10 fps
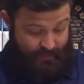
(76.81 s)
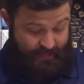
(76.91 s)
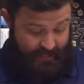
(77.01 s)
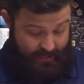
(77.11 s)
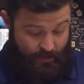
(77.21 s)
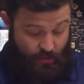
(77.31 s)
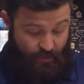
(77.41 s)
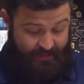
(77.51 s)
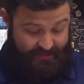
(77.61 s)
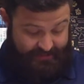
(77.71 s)
He who
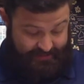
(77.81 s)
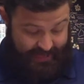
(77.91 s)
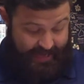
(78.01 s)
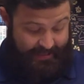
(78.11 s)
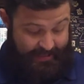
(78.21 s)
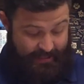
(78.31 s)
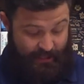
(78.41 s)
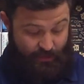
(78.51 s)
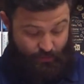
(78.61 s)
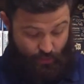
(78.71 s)
is slack in
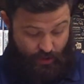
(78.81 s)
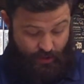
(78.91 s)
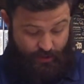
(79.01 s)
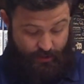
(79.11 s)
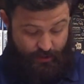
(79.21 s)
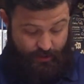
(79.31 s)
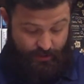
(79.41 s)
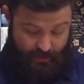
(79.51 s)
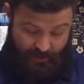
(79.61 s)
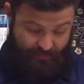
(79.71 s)
his work
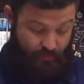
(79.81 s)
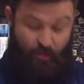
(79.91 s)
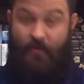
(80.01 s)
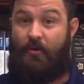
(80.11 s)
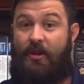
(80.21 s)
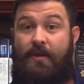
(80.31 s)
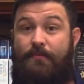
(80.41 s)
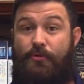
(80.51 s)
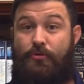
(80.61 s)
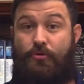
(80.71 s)
is brother to him
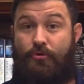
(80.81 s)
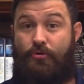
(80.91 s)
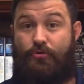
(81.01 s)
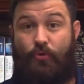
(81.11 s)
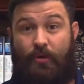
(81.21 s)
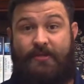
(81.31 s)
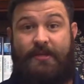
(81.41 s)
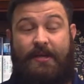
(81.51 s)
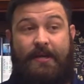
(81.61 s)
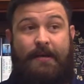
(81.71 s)
to who destroys.
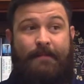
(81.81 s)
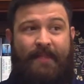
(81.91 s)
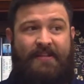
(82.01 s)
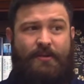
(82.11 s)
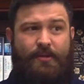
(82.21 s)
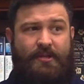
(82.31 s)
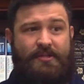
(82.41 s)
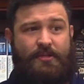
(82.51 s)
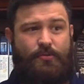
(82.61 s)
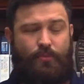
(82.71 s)
And so this
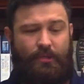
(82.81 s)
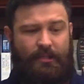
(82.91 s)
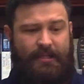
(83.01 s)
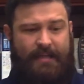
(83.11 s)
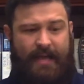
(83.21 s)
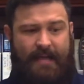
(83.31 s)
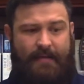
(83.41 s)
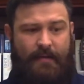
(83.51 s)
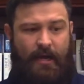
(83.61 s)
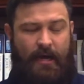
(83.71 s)
is really not
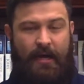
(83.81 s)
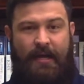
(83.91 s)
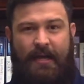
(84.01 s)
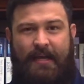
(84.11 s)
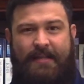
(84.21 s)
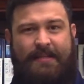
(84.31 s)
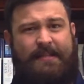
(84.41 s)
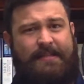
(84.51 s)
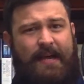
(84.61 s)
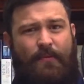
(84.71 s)
uh, this
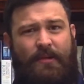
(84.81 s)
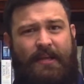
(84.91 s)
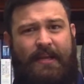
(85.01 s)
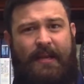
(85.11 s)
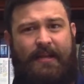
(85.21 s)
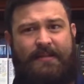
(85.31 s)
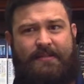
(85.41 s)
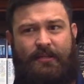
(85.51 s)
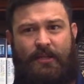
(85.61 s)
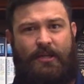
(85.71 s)
is not really getting us
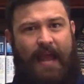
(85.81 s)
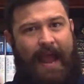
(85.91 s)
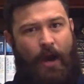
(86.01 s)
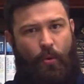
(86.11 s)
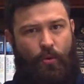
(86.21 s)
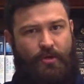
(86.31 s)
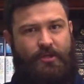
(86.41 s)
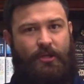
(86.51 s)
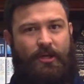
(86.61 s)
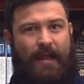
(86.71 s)
to look outward,
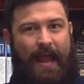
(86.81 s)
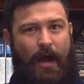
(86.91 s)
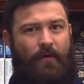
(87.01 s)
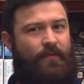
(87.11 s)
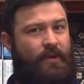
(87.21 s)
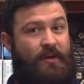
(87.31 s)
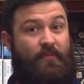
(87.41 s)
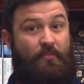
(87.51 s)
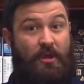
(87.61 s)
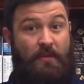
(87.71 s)
to look out for
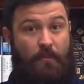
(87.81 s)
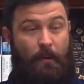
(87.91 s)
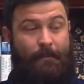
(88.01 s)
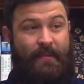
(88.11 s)
different people.